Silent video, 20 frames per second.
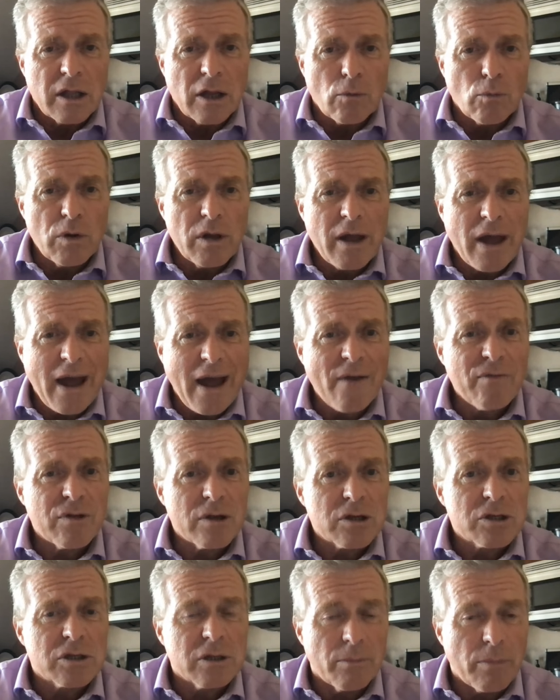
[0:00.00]
that we have
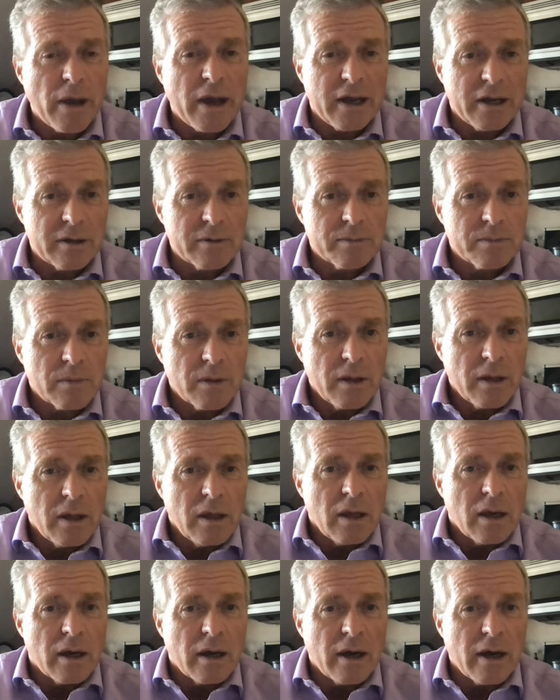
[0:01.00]
this debate,
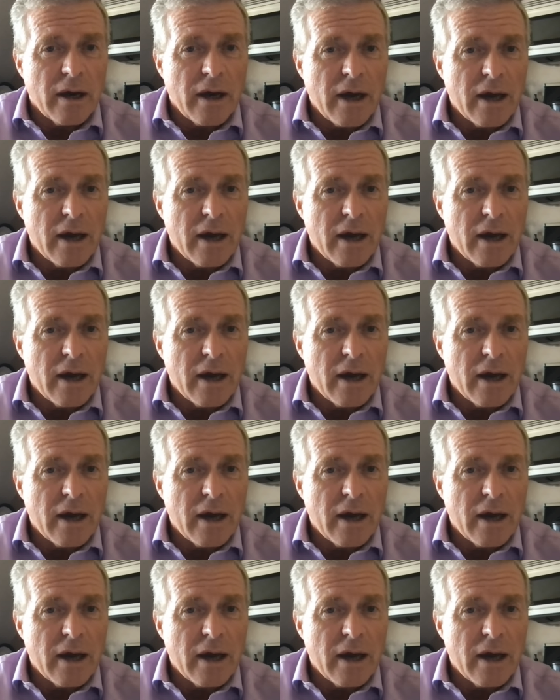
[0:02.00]
uh,